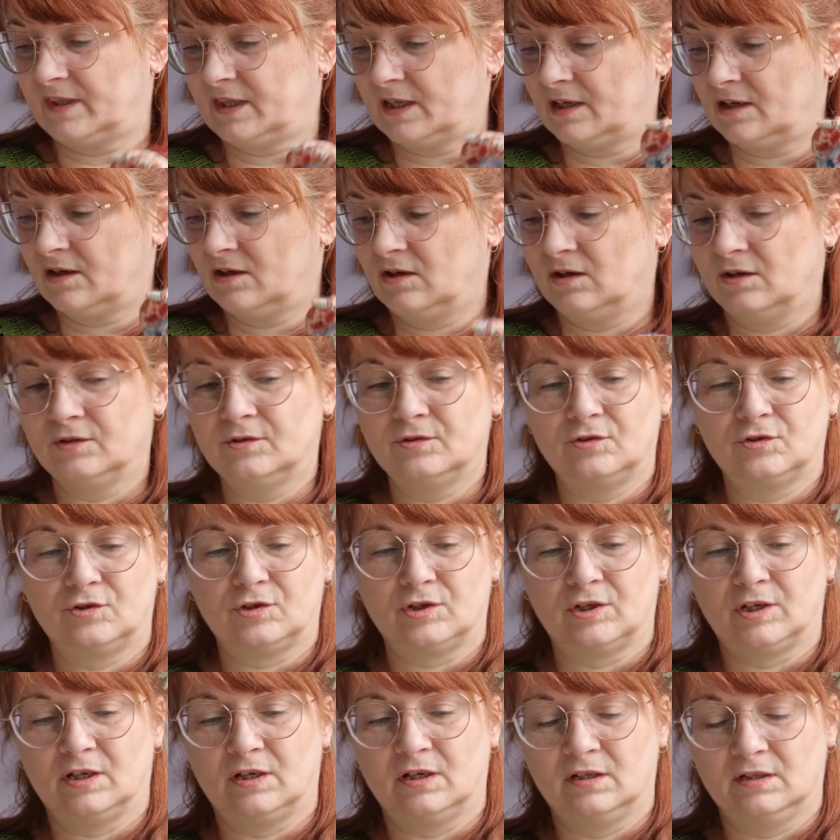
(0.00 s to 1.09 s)
the
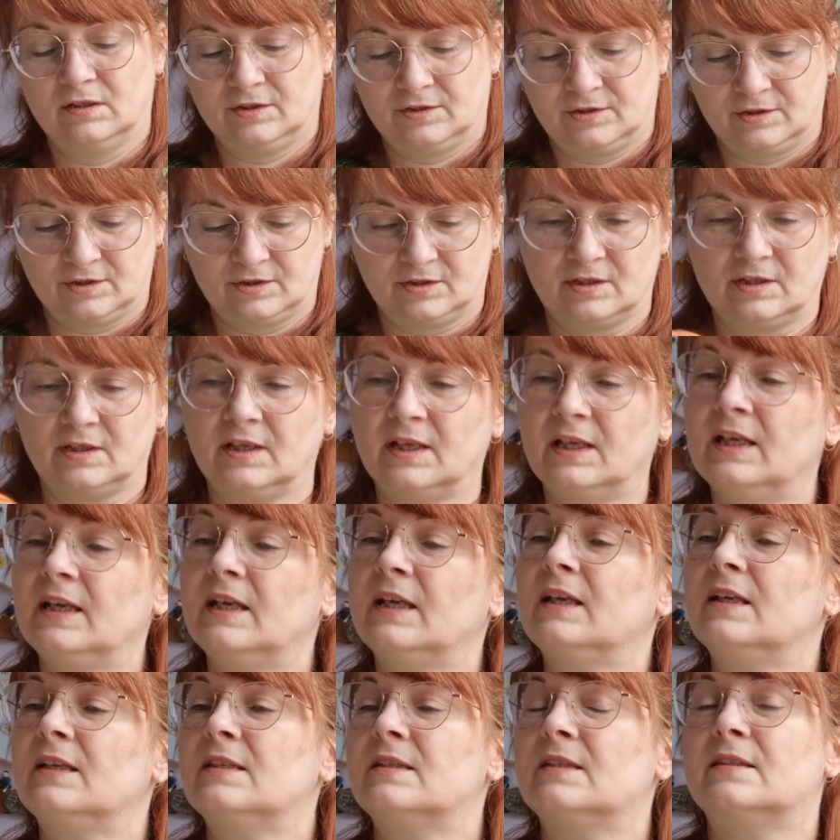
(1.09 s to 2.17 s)
contrast
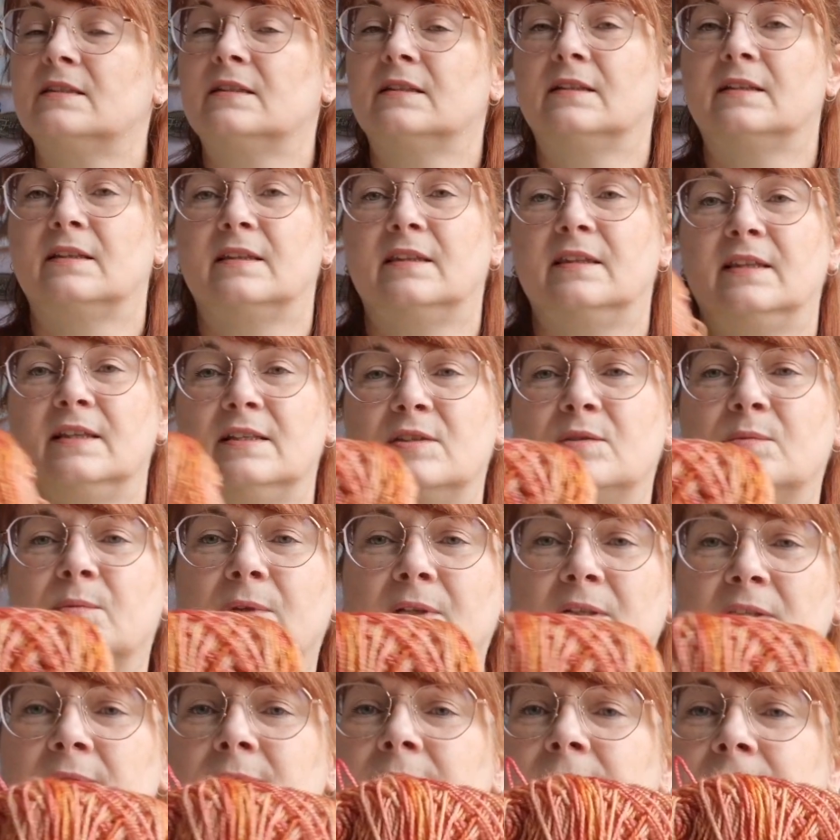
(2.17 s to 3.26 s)
is this
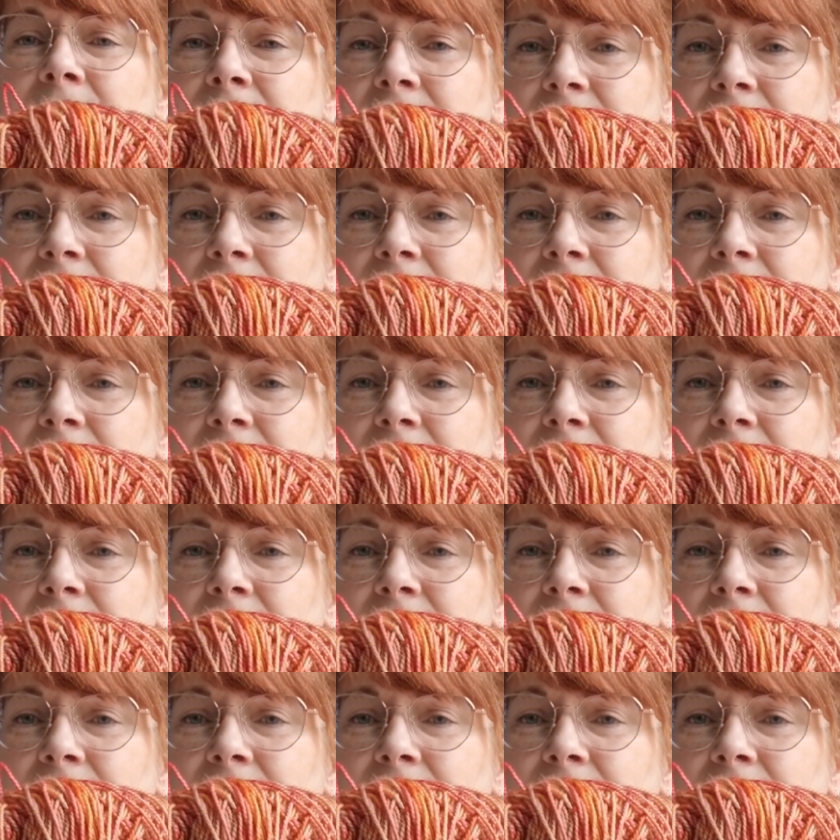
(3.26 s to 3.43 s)
one.